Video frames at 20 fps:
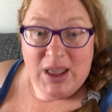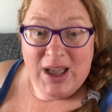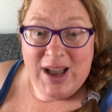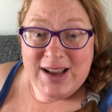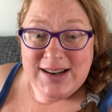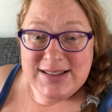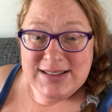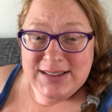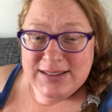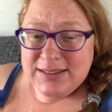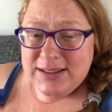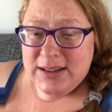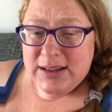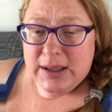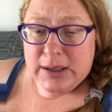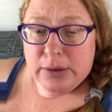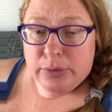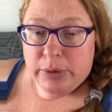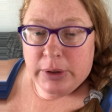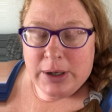ideally,
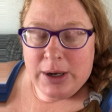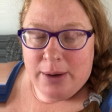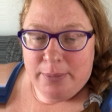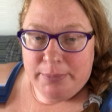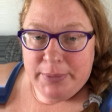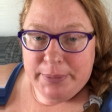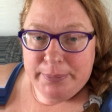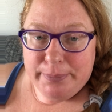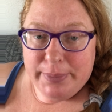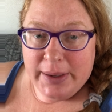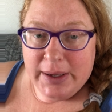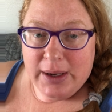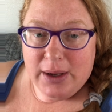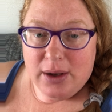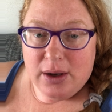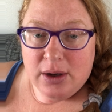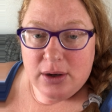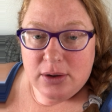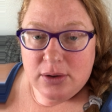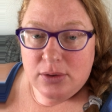like a recumbent
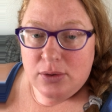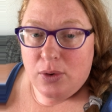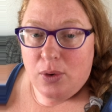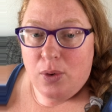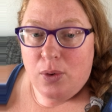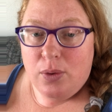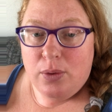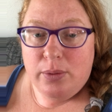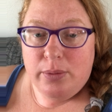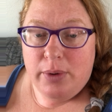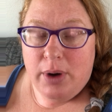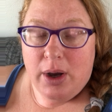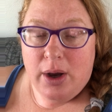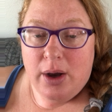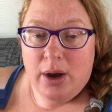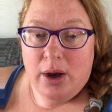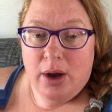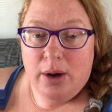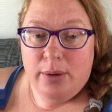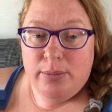bike
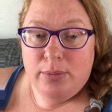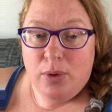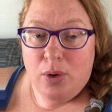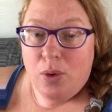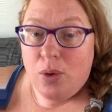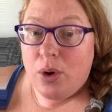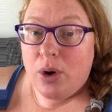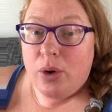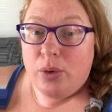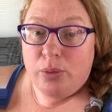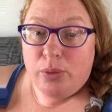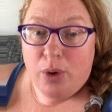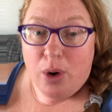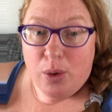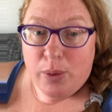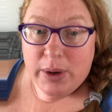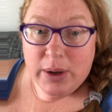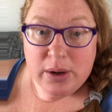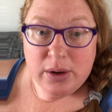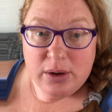um, or a
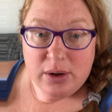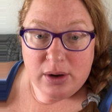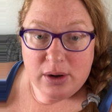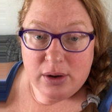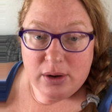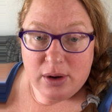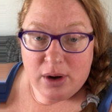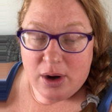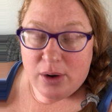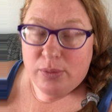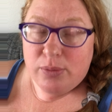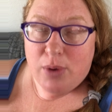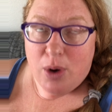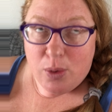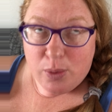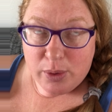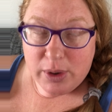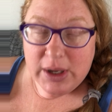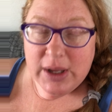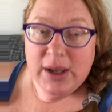rower, a
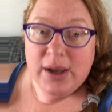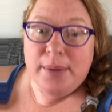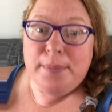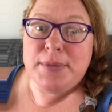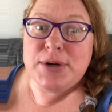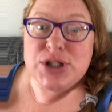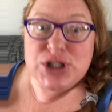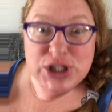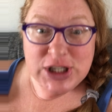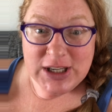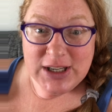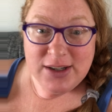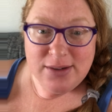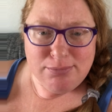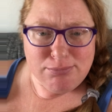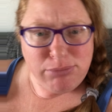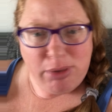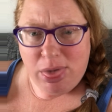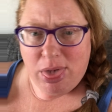rowing machine.